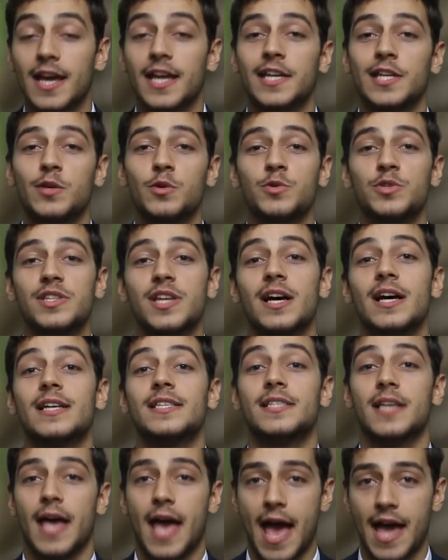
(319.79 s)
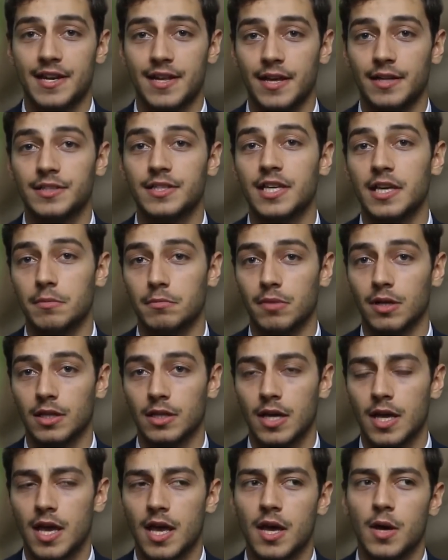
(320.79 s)
and used as a handheld gimbal,
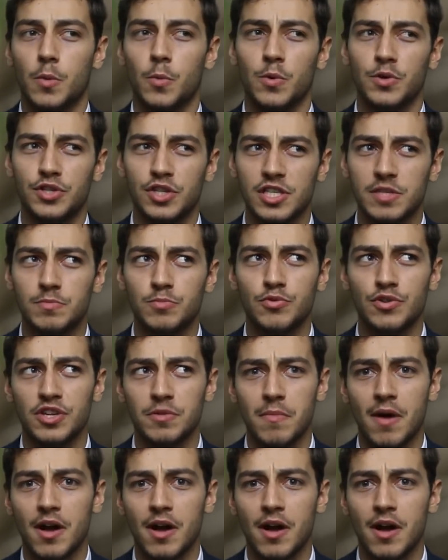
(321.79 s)
which is pretty